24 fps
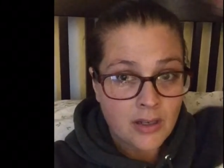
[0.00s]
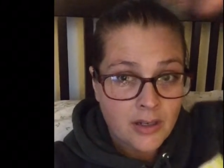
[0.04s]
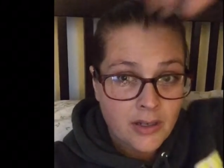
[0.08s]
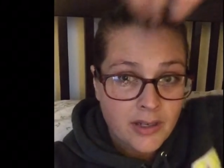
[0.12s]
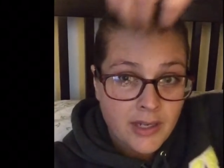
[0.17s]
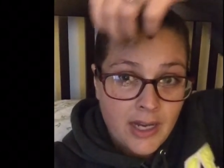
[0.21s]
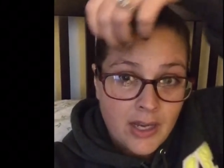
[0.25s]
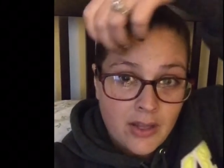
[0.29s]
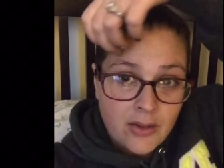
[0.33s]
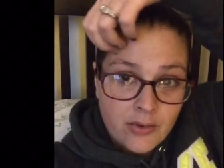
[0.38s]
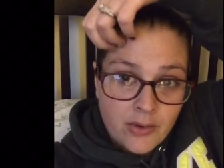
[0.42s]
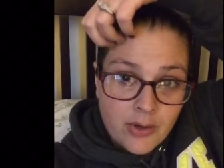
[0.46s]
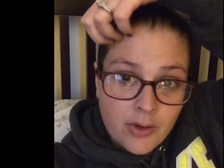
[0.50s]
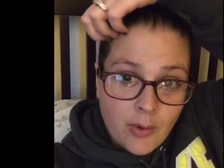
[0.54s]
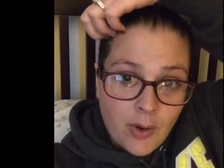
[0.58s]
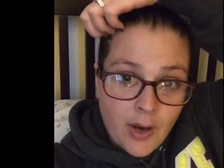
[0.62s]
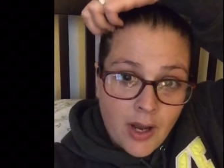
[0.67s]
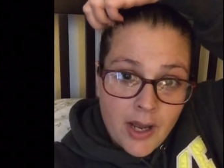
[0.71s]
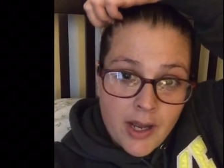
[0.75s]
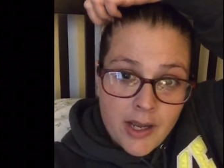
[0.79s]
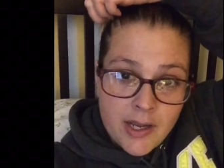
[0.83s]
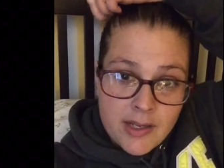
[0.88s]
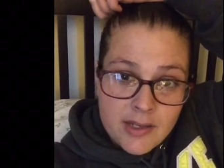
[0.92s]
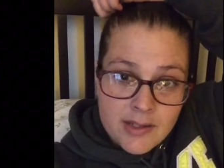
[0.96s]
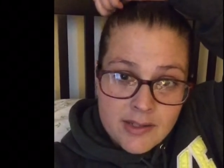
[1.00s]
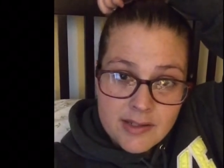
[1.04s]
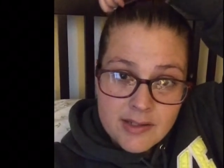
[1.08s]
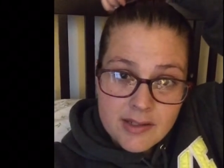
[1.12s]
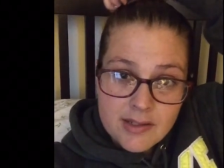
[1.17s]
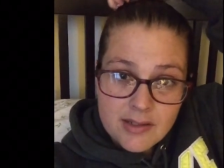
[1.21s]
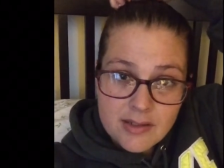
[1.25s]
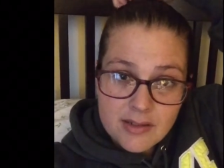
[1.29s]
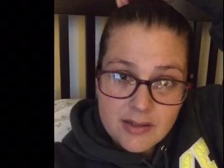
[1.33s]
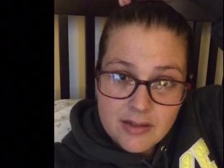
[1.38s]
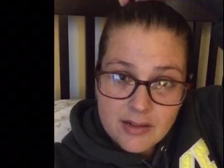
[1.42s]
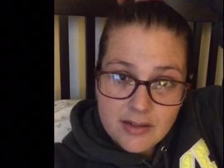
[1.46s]
calorie
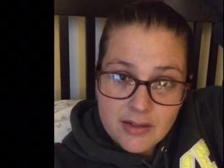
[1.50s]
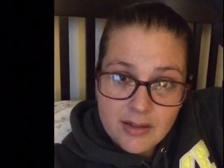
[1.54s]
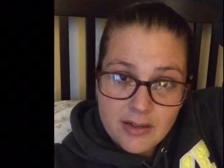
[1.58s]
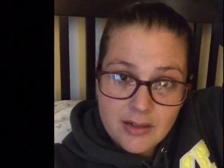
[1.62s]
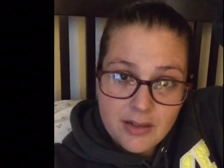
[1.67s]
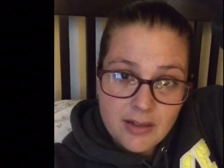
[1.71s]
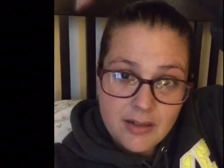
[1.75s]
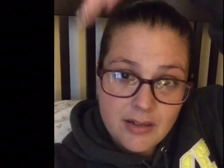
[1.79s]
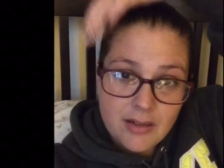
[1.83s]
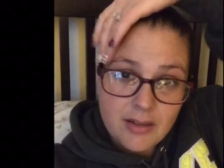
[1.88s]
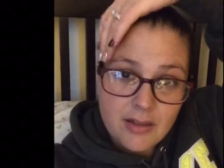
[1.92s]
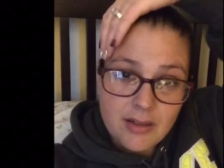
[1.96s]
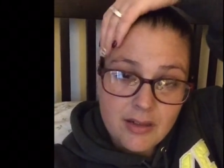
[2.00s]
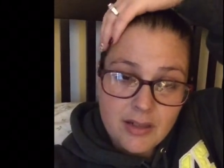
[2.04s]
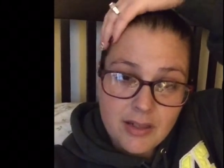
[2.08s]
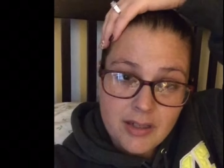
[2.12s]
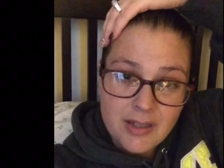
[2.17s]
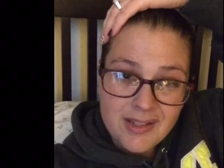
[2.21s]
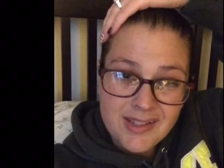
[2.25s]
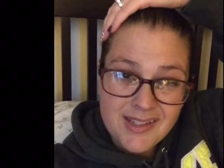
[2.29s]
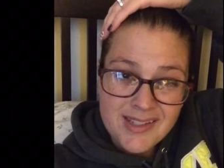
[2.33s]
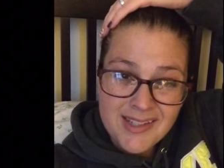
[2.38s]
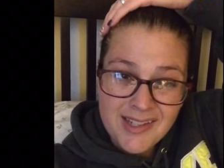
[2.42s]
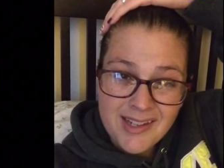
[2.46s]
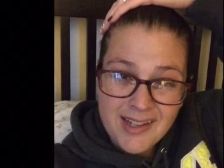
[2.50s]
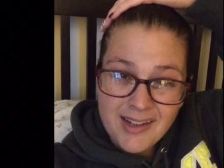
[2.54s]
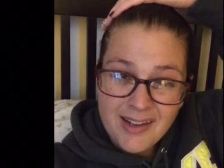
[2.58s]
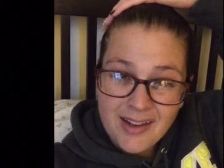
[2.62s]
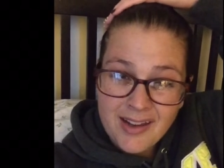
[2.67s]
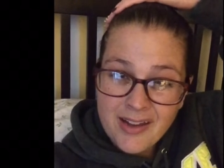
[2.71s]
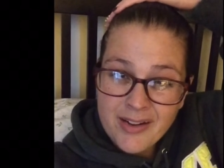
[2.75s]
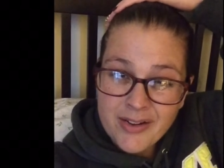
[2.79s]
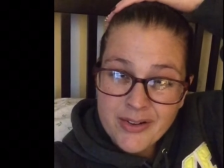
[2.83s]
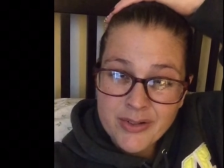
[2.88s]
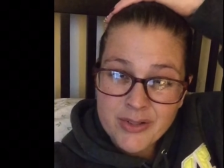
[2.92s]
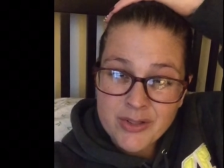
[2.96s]
wise, it's like
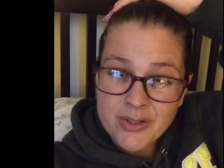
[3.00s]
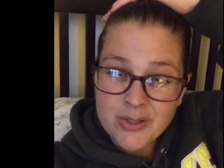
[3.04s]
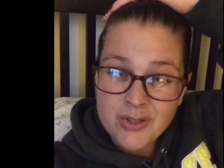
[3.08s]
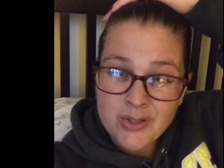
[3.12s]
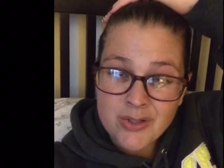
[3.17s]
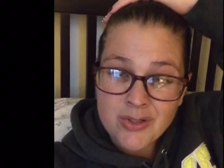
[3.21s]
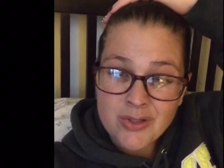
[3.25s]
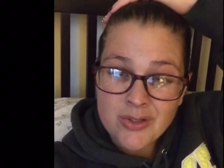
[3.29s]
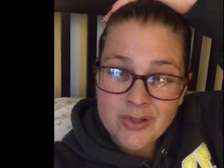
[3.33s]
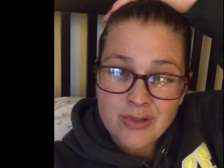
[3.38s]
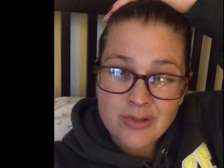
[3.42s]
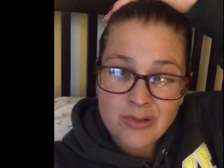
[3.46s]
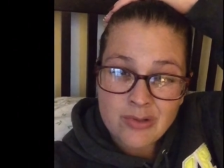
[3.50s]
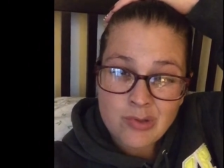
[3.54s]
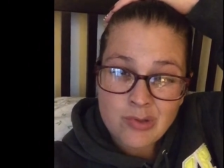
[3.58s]
100 and